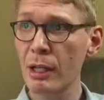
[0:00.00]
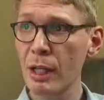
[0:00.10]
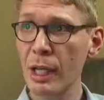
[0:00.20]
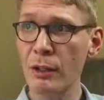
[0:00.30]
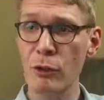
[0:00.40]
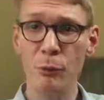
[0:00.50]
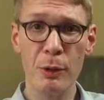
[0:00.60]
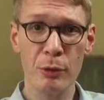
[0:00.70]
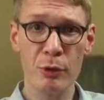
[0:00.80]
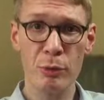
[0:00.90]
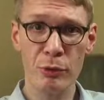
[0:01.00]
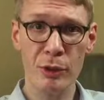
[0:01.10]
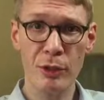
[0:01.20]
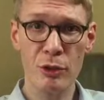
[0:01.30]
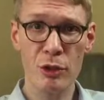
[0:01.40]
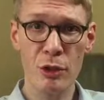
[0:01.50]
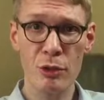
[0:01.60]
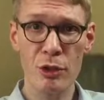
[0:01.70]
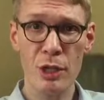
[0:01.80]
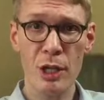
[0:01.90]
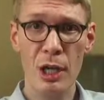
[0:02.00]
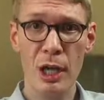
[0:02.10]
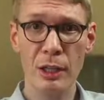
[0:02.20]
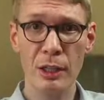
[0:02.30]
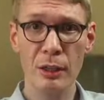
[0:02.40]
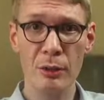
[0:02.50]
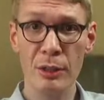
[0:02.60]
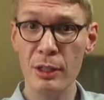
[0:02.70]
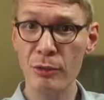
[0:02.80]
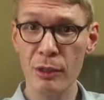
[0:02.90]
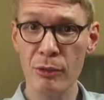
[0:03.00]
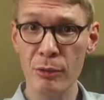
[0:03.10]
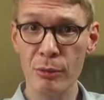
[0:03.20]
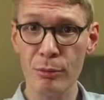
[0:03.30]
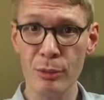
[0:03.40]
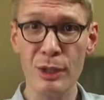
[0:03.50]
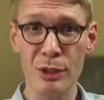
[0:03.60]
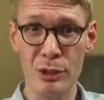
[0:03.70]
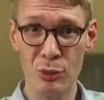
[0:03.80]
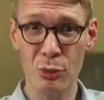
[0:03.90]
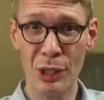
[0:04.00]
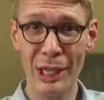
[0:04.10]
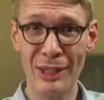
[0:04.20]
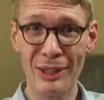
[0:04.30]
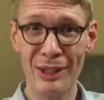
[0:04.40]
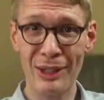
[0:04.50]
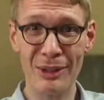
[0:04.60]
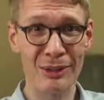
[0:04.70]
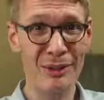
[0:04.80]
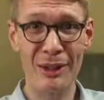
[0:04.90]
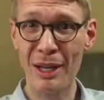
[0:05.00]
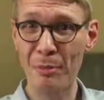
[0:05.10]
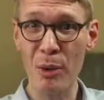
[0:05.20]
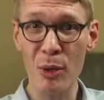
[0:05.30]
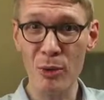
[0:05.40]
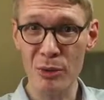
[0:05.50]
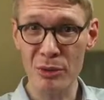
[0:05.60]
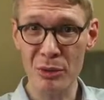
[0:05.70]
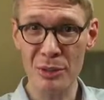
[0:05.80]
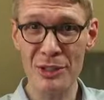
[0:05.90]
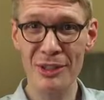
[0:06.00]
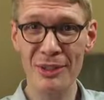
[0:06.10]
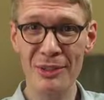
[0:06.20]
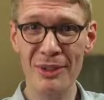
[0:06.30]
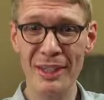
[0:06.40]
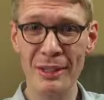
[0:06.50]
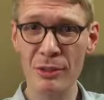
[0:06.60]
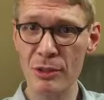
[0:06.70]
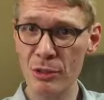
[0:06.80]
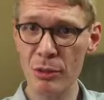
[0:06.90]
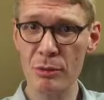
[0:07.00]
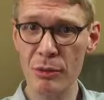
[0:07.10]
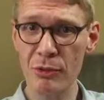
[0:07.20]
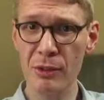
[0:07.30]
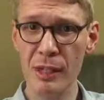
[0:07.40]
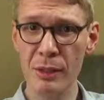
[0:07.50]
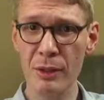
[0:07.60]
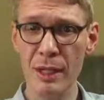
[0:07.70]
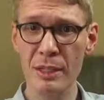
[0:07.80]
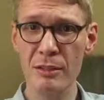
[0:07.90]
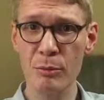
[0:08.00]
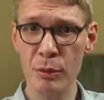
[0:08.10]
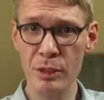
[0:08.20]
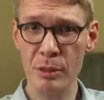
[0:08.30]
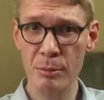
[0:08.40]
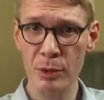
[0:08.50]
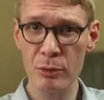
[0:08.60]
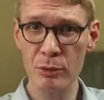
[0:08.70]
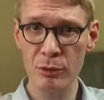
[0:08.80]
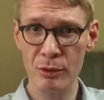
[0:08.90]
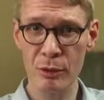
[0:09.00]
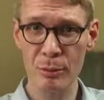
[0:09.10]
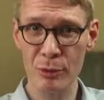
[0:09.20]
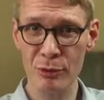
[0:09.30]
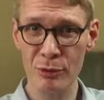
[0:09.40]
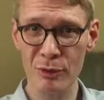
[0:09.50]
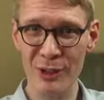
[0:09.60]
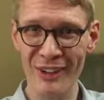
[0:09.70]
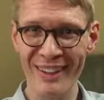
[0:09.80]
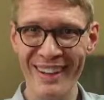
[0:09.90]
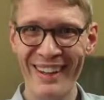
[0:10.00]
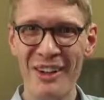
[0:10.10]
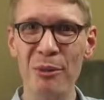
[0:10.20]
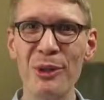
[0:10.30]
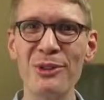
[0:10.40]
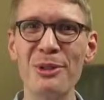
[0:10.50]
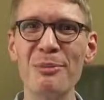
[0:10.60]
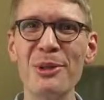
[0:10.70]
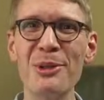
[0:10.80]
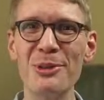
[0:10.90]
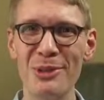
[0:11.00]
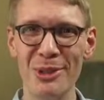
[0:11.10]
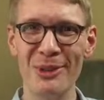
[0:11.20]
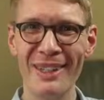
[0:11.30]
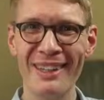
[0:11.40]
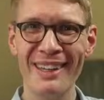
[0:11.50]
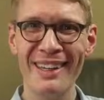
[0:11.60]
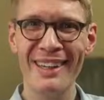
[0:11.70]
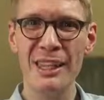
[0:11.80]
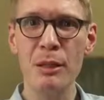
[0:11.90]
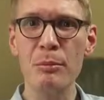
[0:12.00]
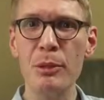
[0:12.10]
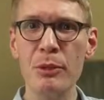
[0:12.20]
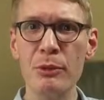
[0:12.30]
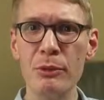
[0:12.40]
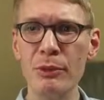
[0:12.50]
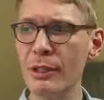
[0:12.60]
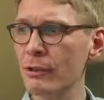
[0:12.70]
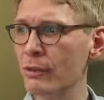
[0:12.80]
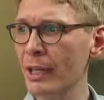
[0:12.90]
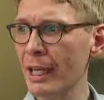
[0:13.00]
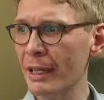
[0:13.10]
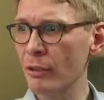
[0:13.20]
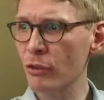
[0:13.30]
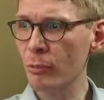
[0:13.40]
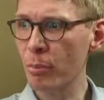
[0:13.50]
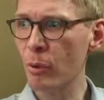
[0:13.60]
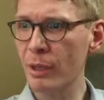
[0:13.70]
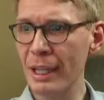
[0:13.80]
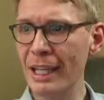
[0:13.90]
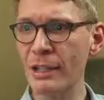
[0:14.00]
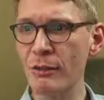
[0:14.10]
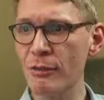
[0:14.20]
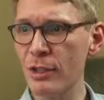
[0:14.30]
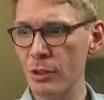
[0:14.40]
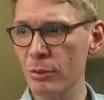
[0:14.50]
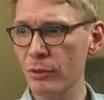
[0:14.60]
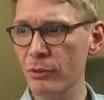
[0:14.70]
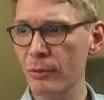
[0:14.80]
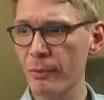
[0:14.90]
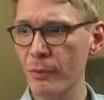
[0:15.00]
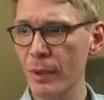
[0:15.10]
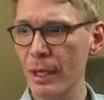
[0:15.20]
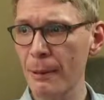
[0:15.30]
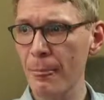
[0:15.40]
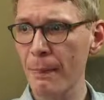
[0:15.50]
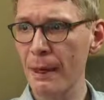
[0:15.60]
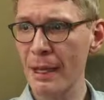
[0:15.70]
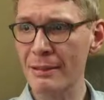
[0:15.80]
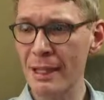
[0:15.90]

and the spirituals and the church on the other. And these are really just one hand and the other. They're not opposed to each other, right? They're just two distinct things. What is the blues? The blues is over here. What is the blues doing? The blues is supporting individuals, right? As